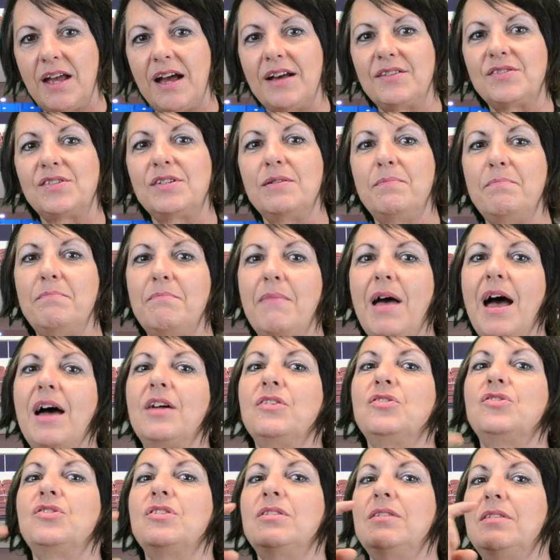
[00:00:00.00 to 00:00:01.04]
has to
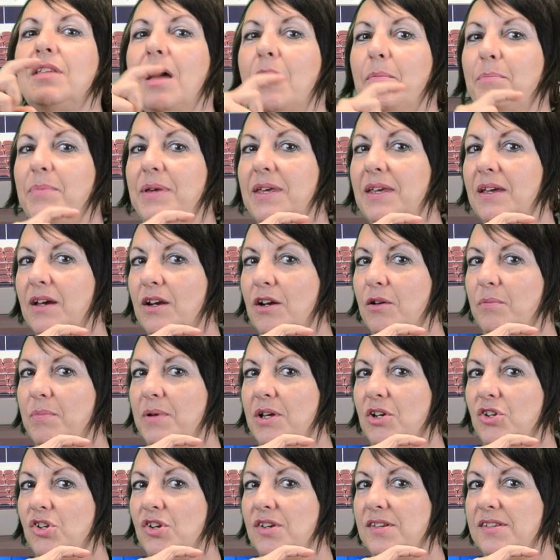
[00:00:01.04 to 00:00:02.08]
match that piano
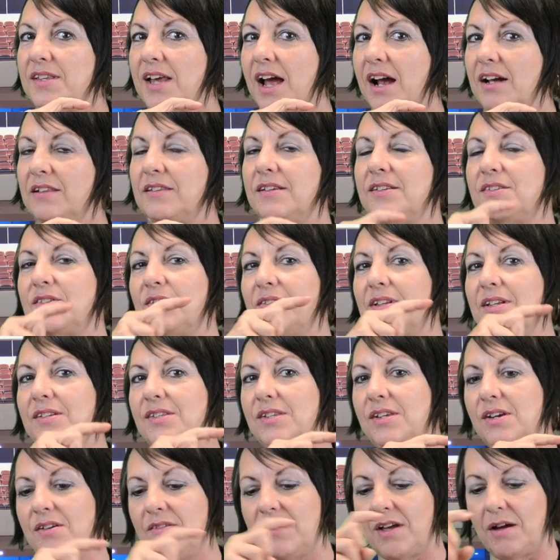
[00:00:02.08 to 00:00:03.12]
pitch exactly. So
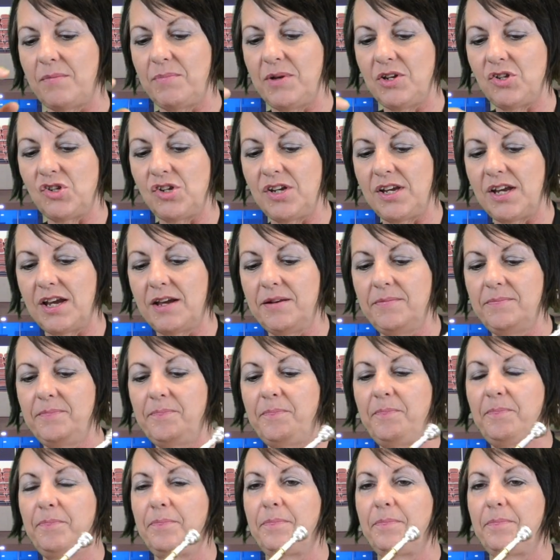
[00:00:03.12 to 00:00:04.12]
let's hear that pitch again